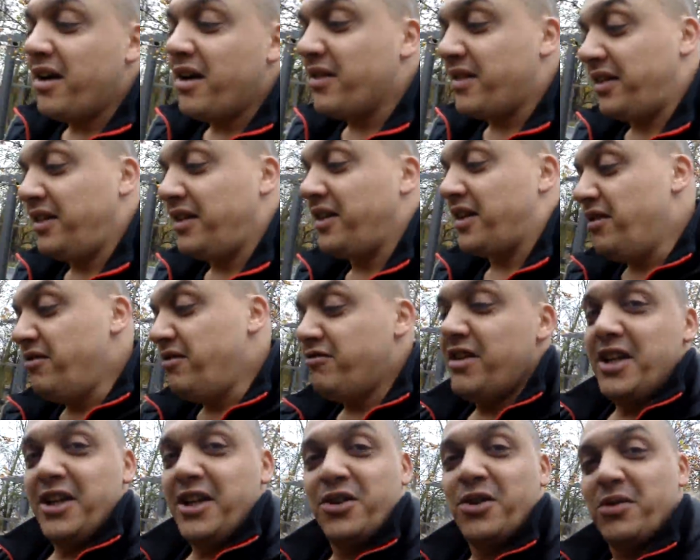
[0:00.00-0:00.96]
Oh, that, you know,
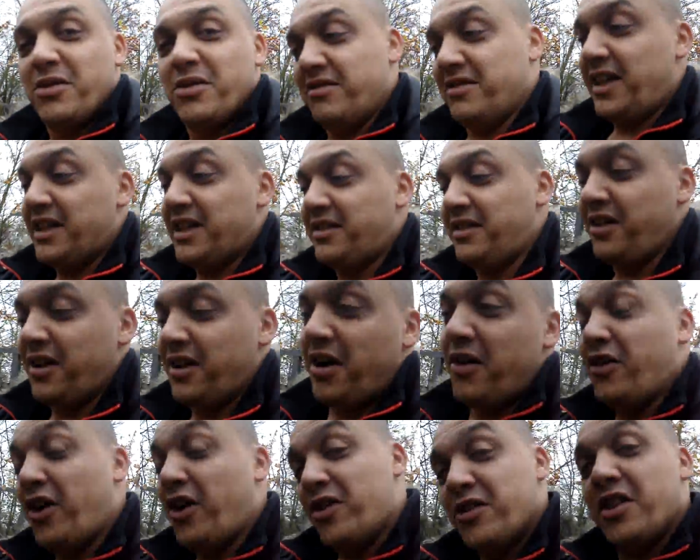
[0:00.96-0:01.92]
really cool. I'm glad, you know,
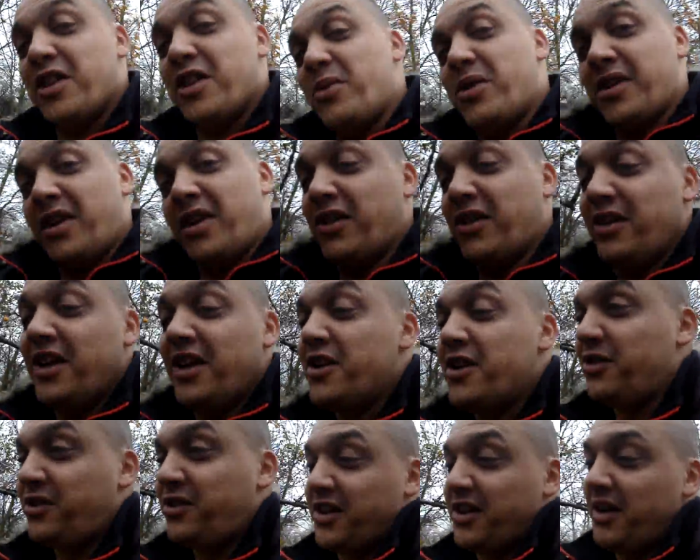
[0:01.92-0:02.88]
I've got another one. I've got
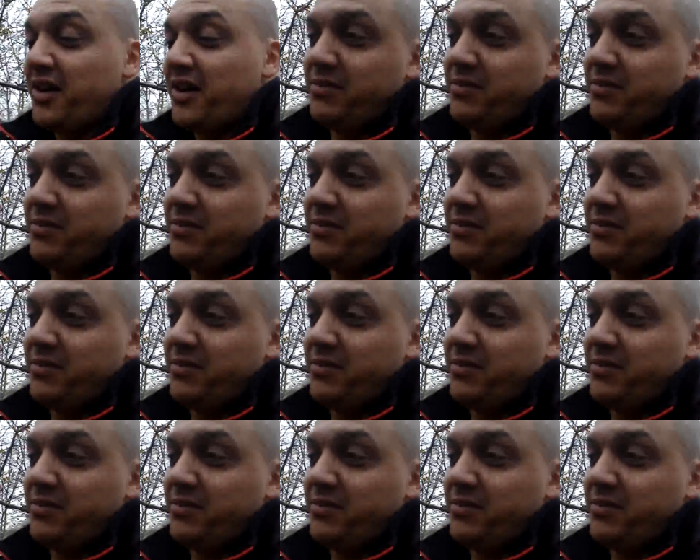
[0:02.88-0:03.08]
loads, you know.